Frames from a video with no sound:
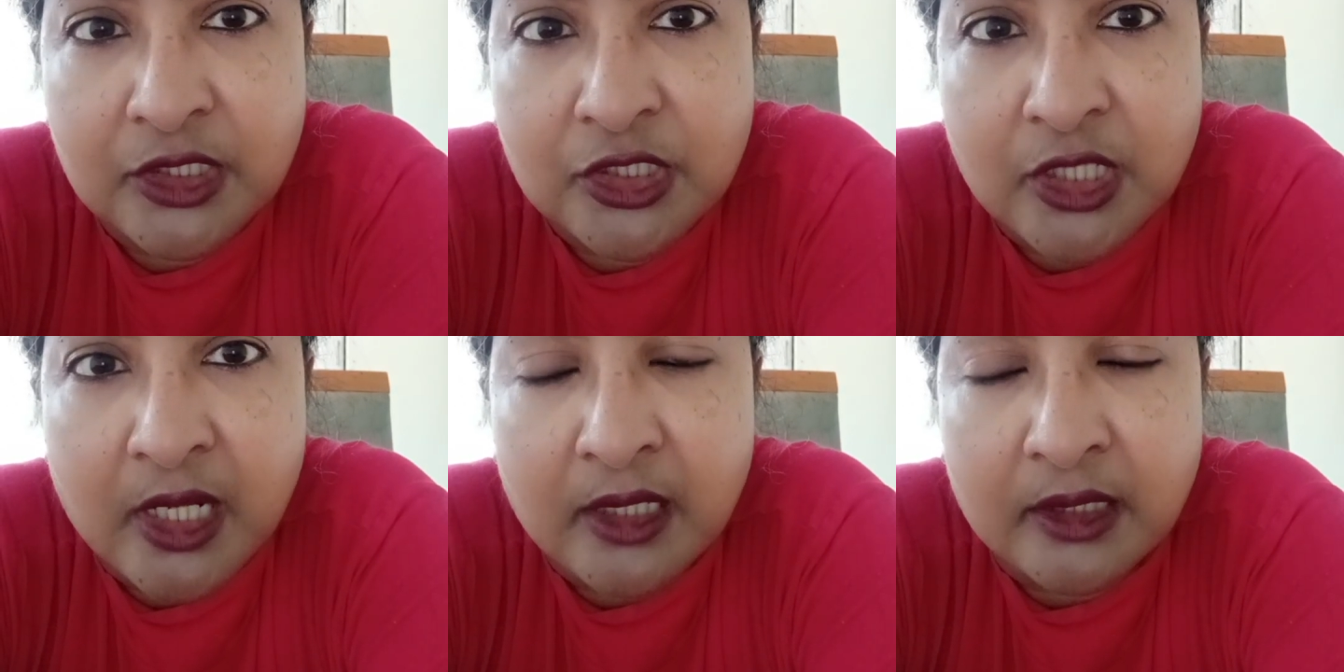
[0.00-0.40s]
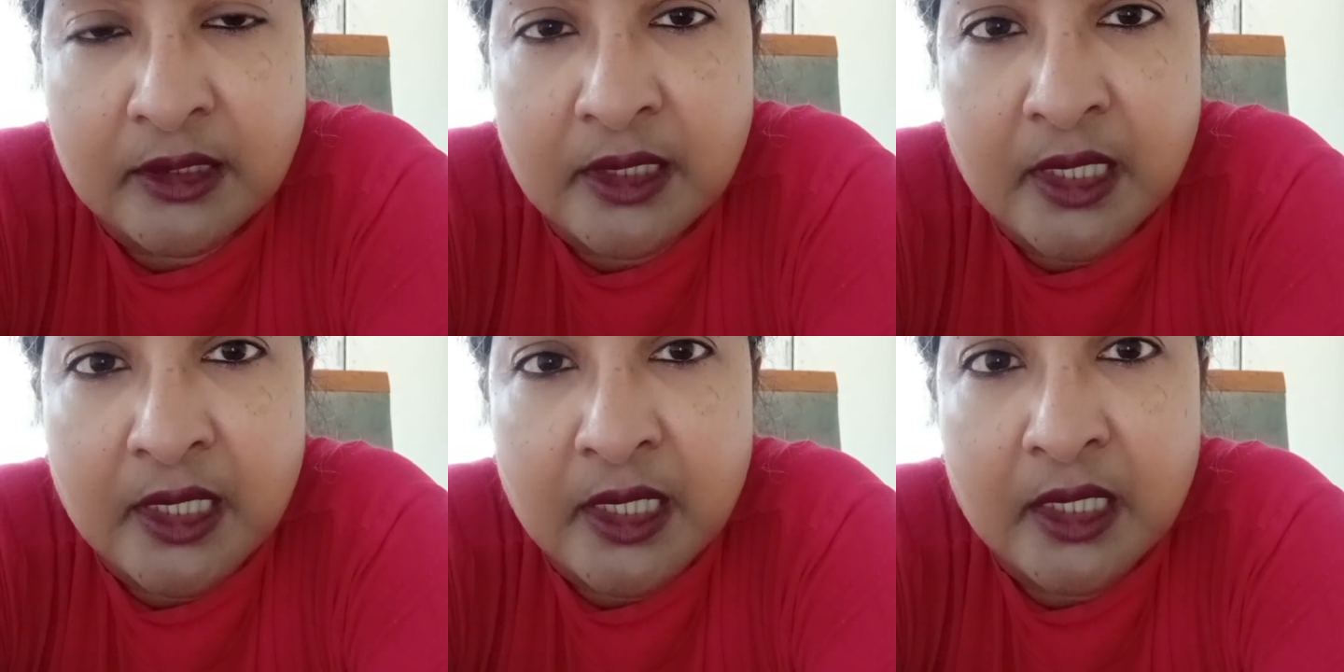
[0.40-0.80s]
child
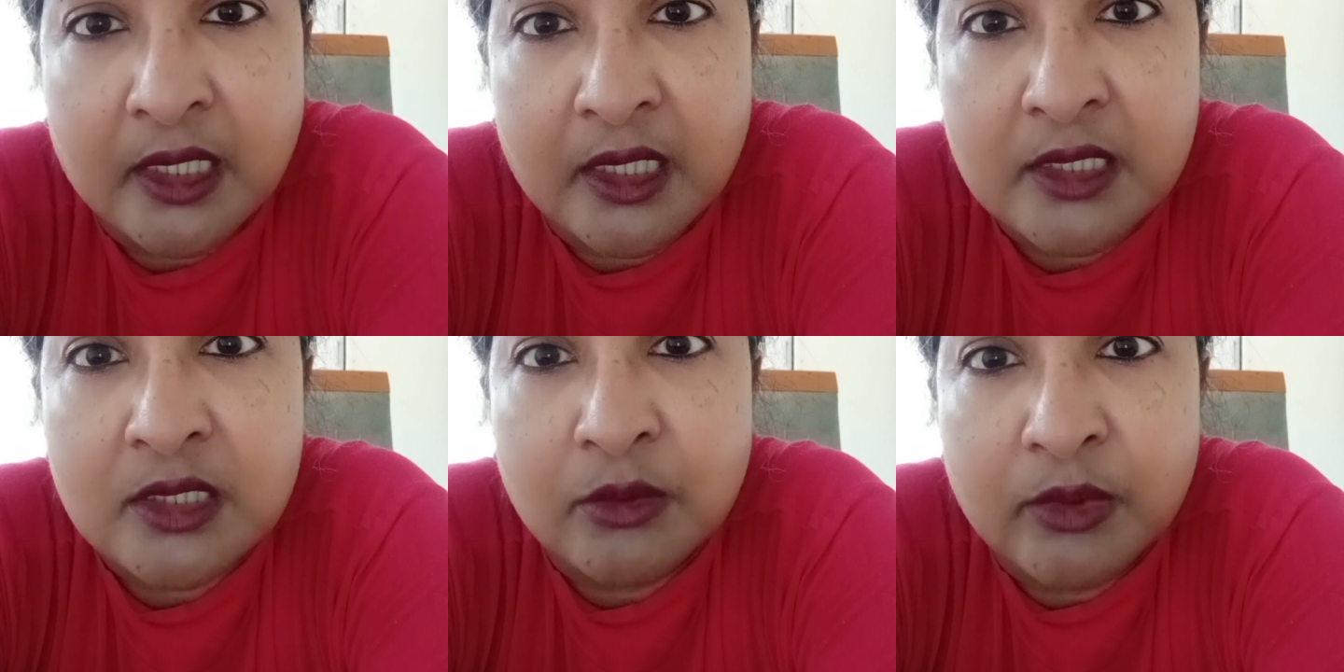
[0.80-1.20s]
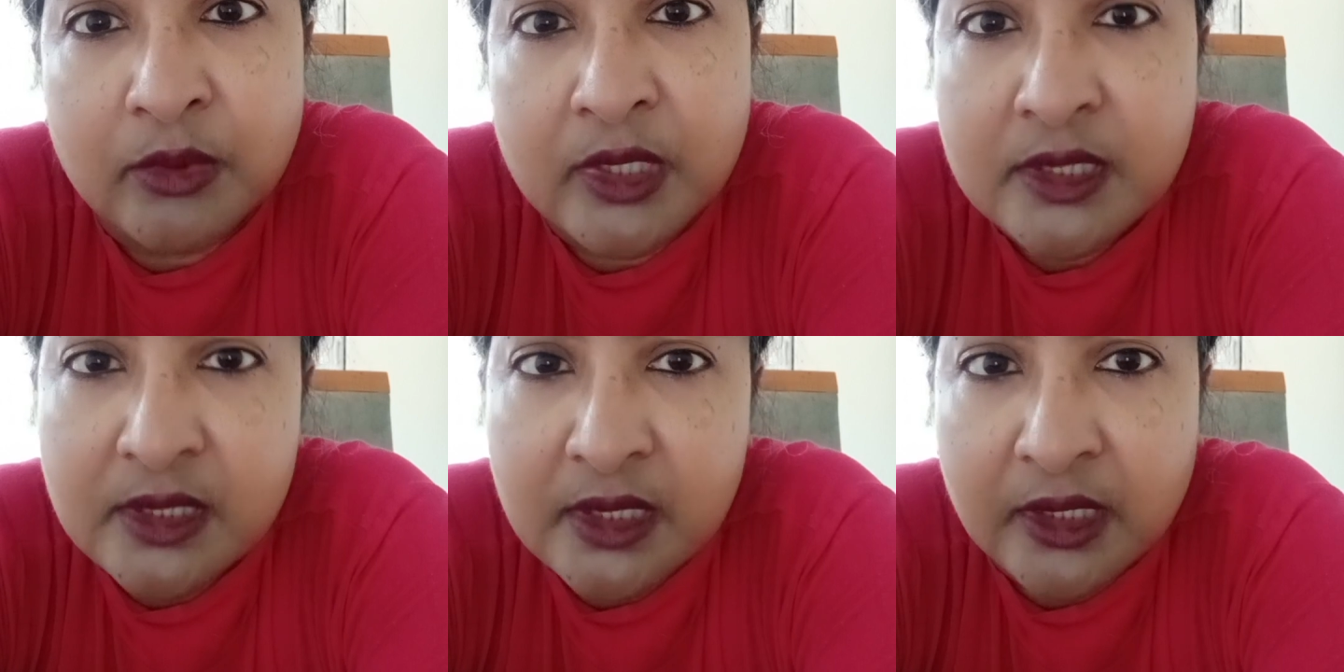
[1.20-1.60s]
is the
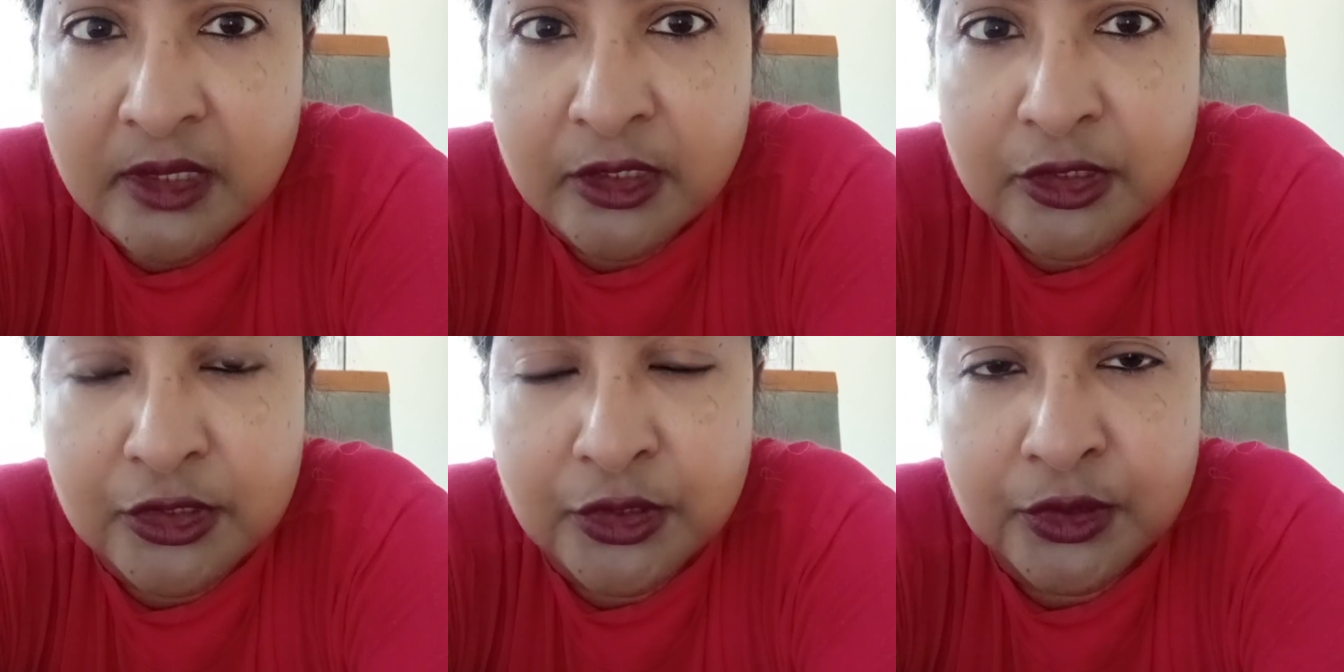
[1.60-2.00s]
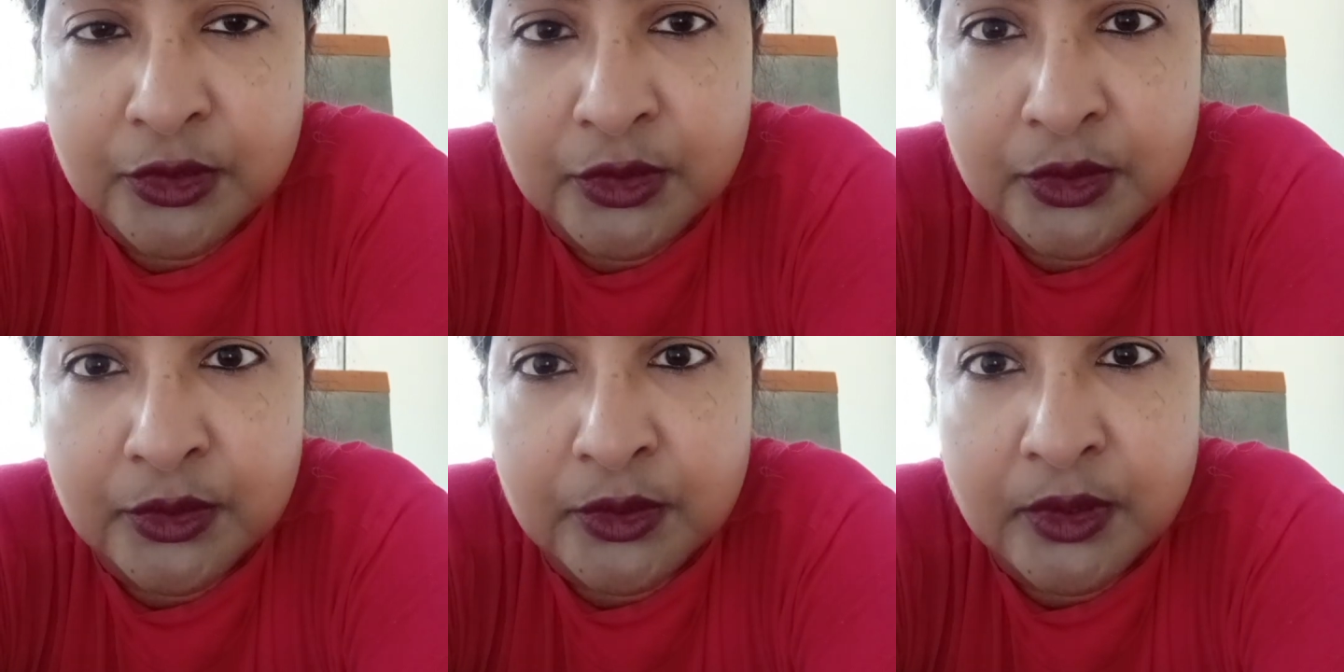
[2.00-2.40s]
worst thing that you could
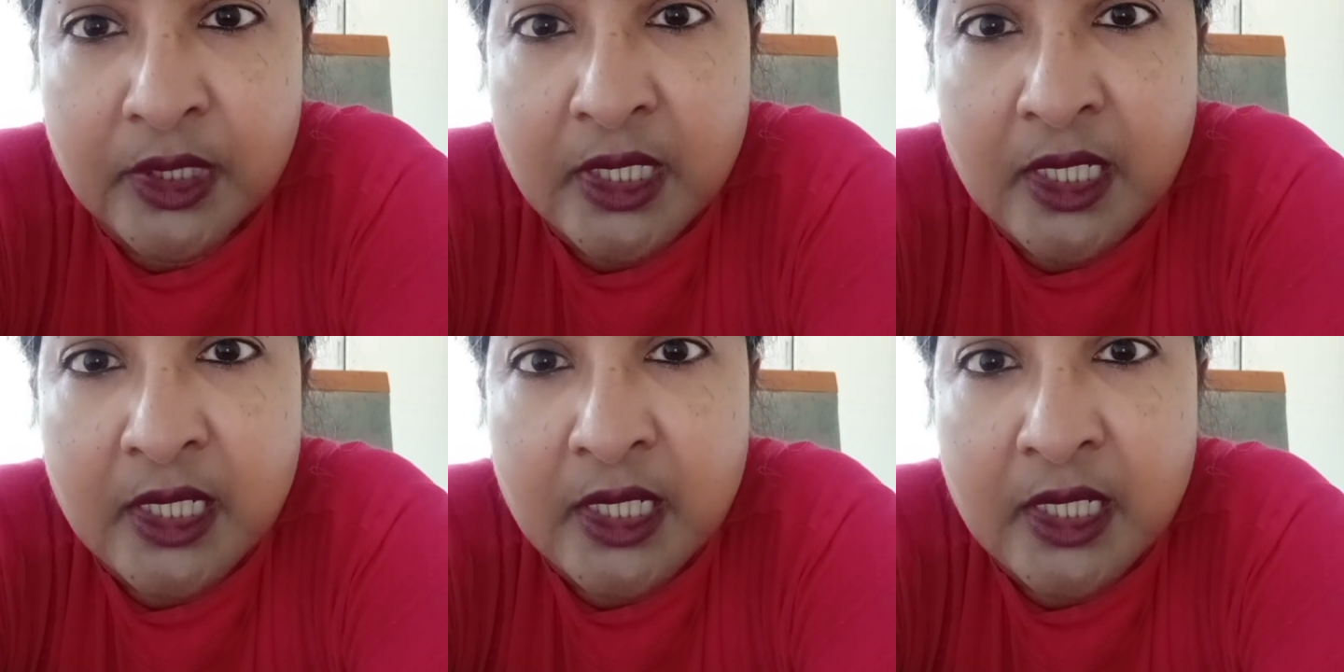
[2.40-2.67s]
do,